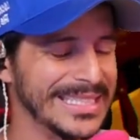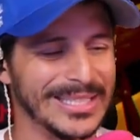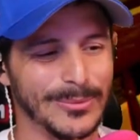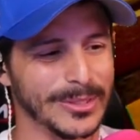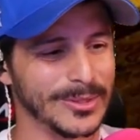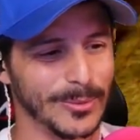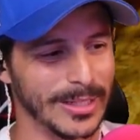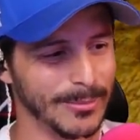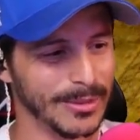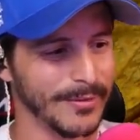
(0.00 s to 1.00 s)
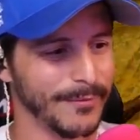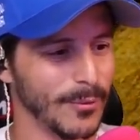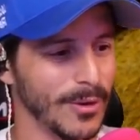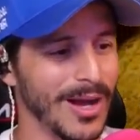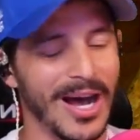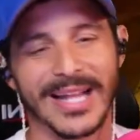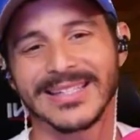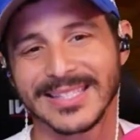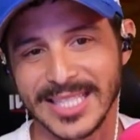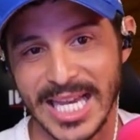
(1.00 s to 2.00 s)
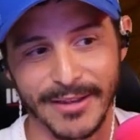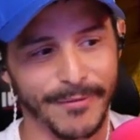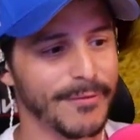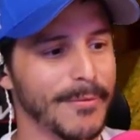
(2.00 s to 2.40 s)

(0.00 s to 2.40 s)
what's the word I'm looking for? Unsafe,